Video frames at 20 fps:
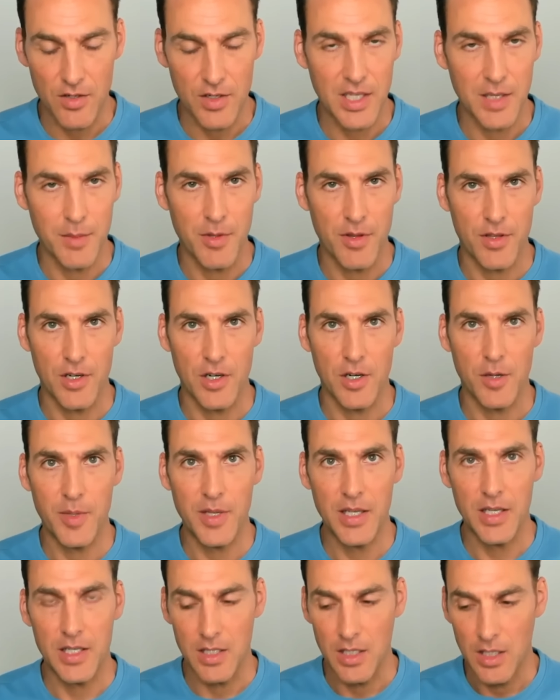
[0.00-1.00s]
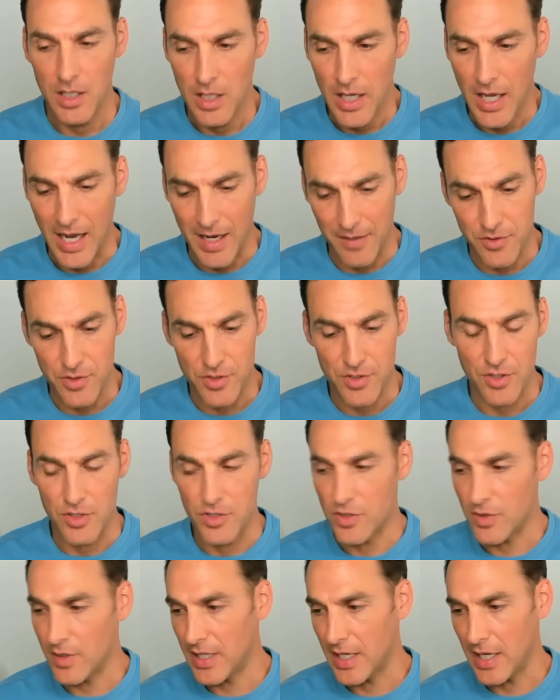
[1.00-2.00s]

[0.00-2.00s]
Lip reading: to chemotherapy and after surgery,